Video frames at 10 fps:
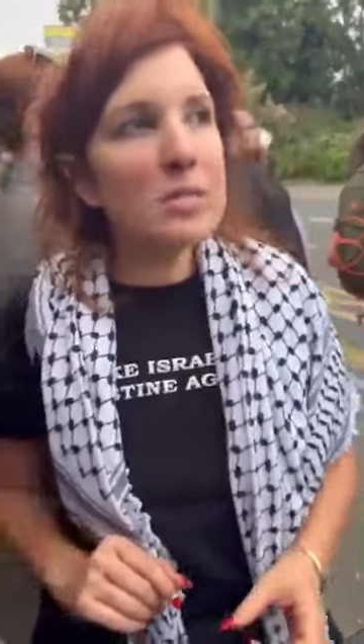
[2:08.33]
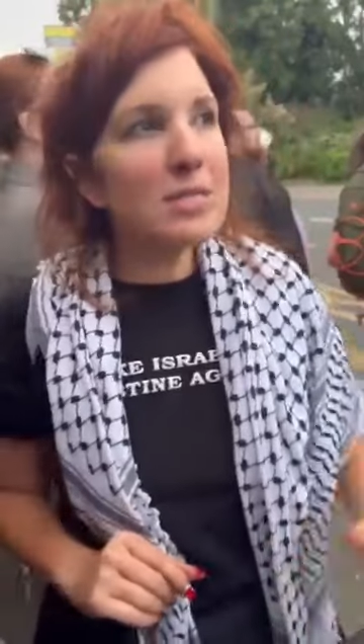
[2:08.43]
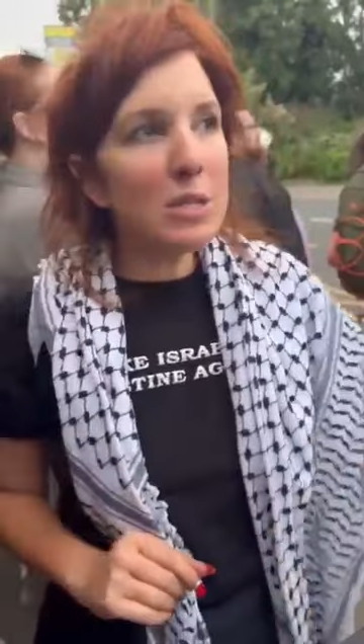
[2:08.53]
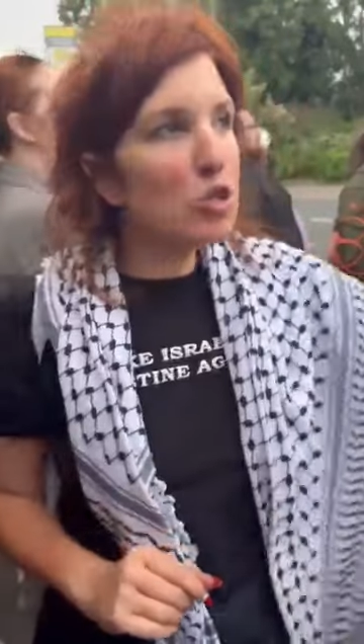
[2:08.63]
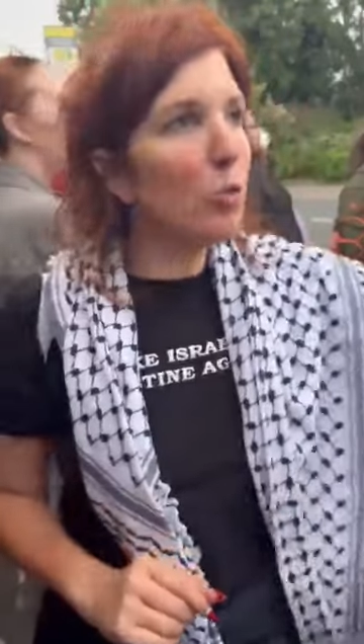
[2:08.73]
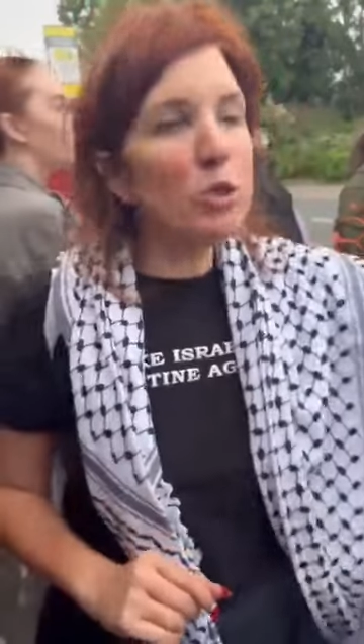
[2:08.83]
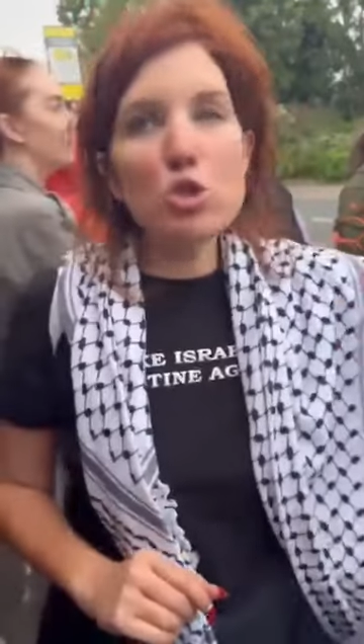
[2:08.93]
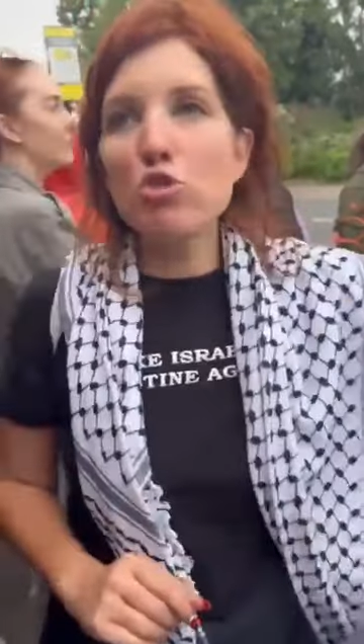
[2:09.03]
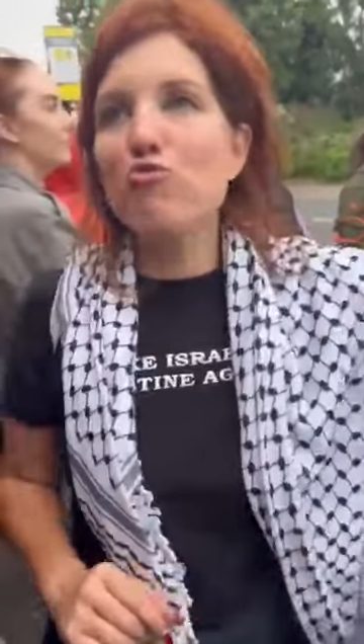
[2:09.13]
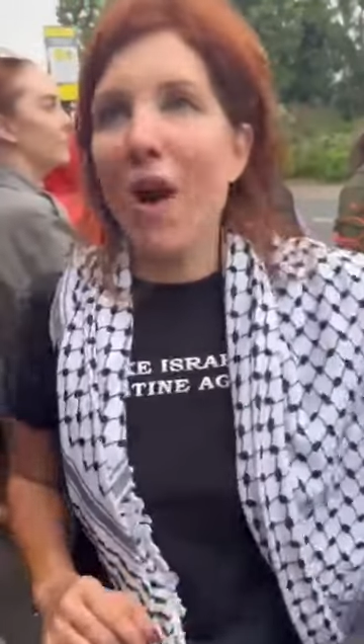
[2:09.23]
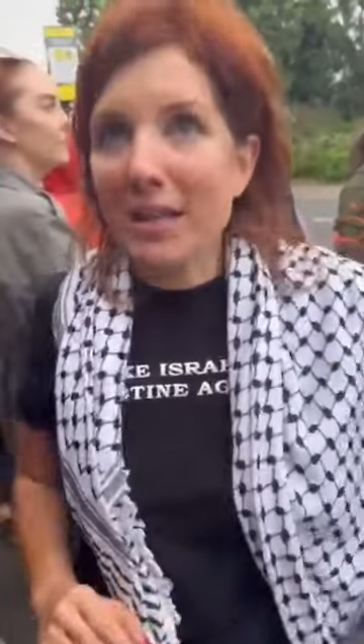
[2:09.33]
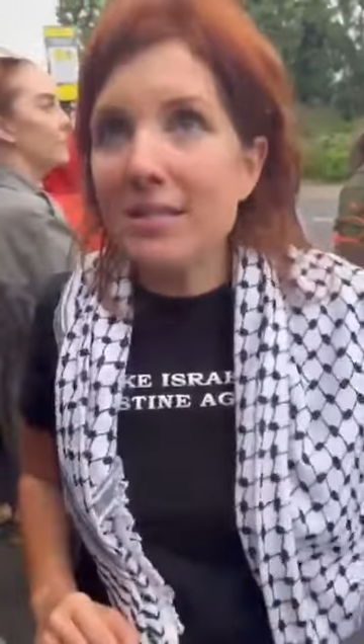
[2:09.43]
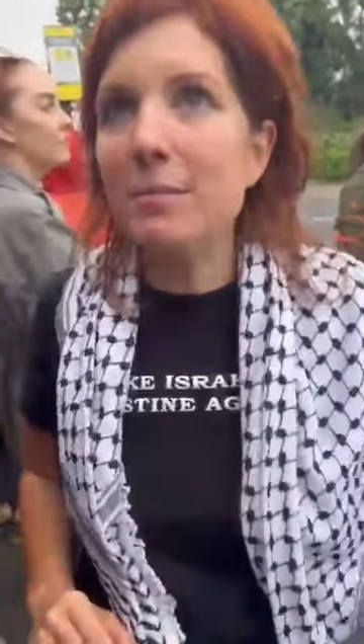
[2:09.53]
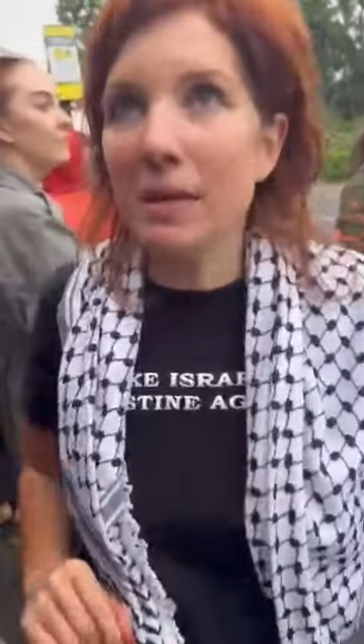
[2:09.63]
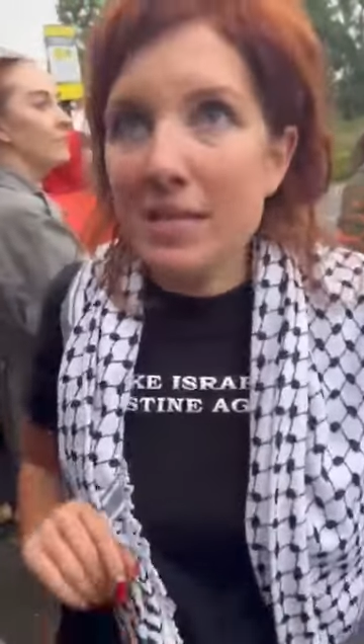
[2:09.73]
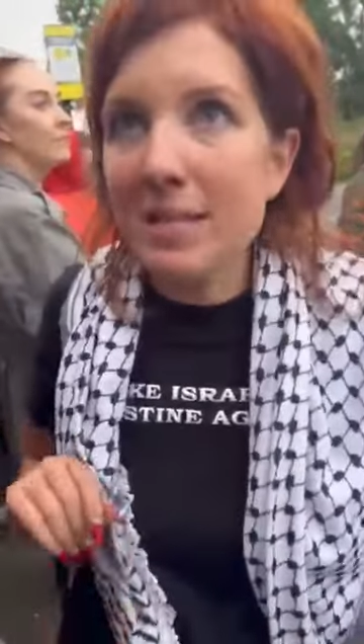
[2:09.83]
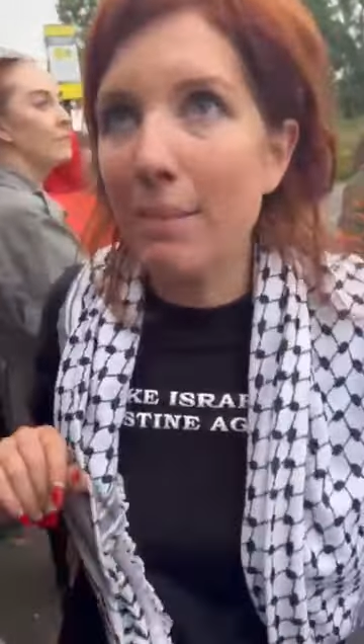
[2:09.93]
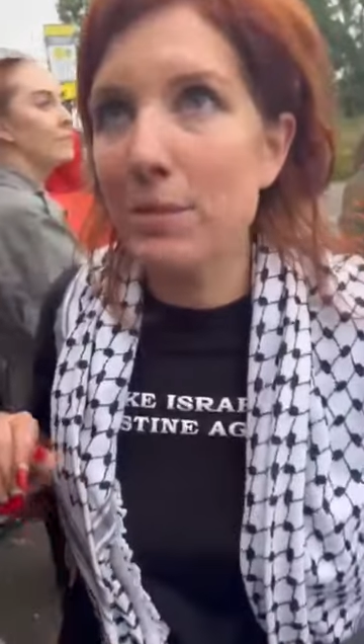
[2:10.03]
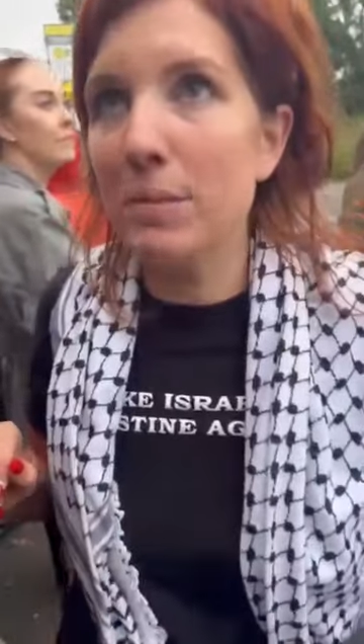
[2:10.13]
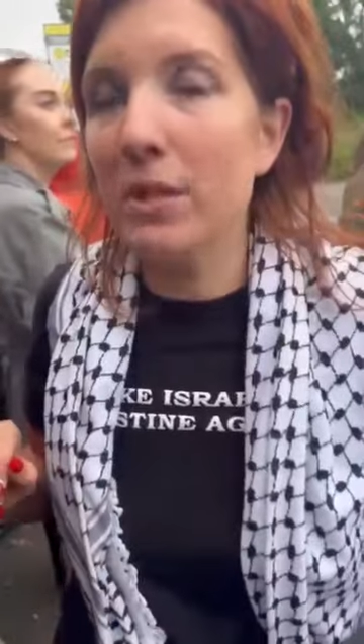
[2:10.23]
said, someone's just randomly
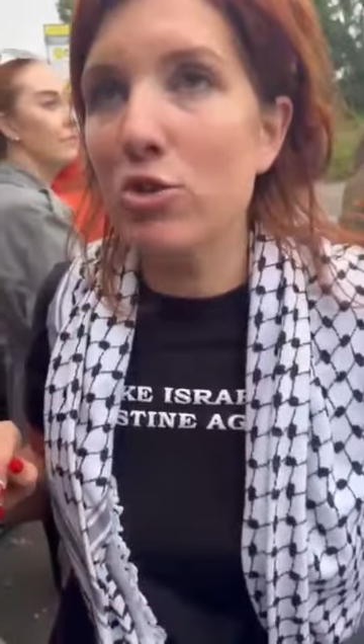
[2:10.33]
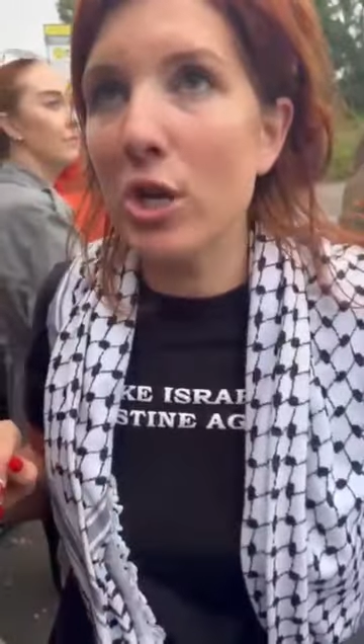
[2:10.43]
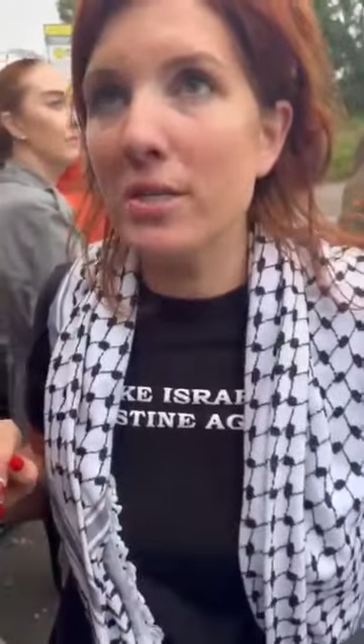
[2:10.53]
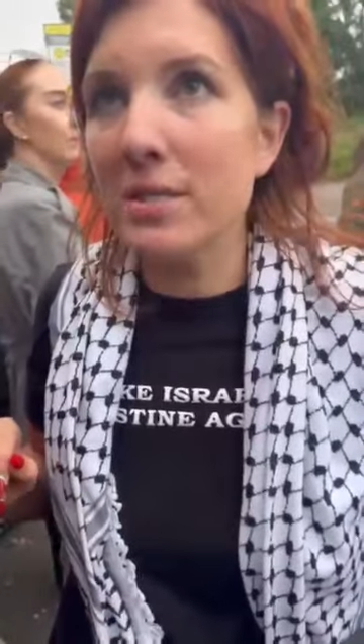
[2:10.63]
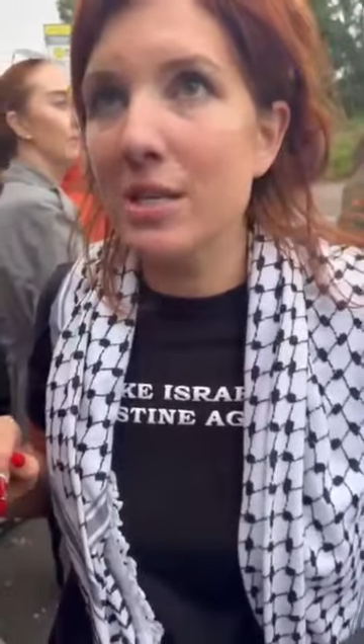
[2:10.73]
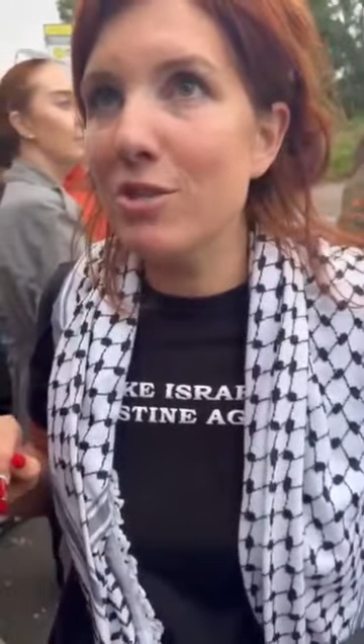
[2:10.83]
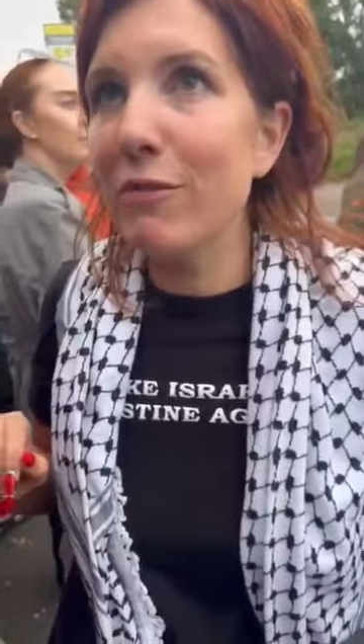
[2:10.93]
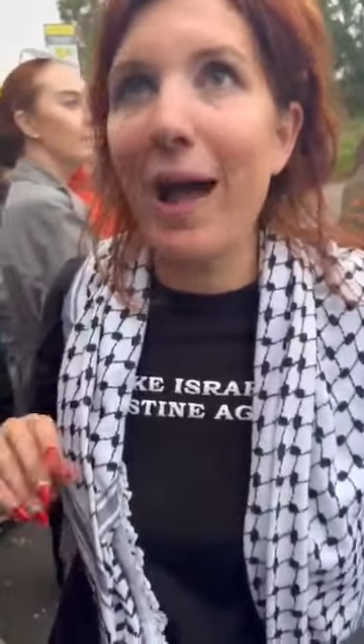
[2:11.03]
stabbed him in the train station for